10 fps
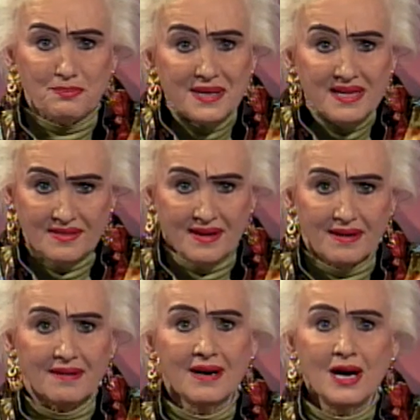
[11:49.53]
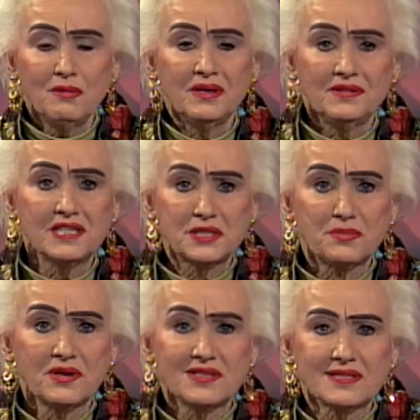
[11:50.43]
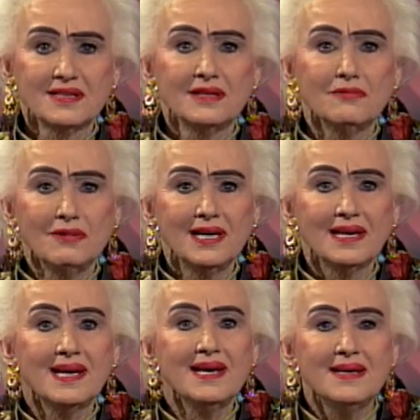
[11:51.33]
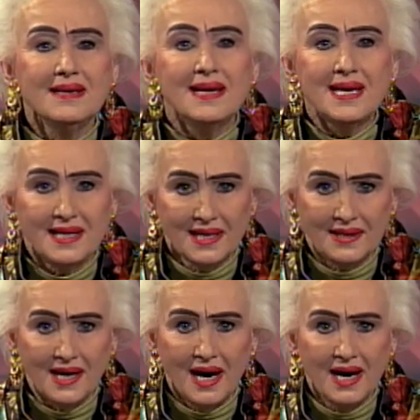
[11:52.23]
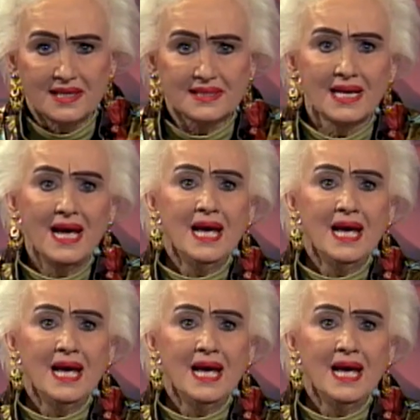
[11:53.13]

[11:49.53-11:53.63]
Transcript: to be there when this person really needed us.